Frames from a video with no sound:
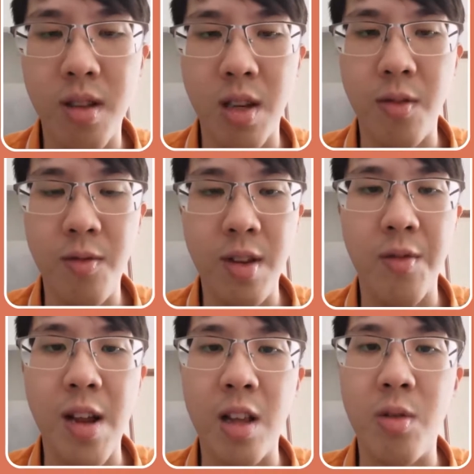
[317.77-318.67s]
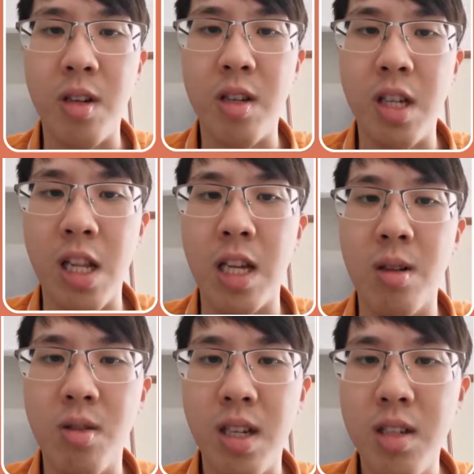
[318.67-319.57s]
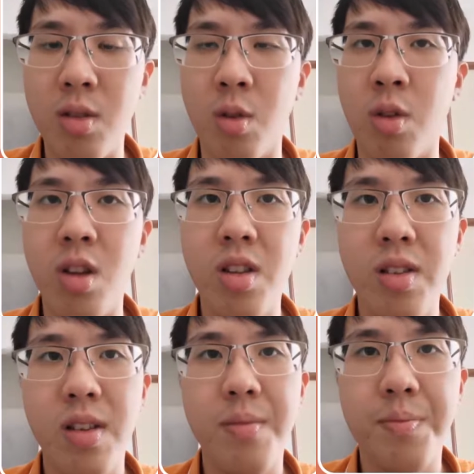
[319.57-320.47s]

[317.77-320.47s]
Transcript: If they are doing illegal things or not,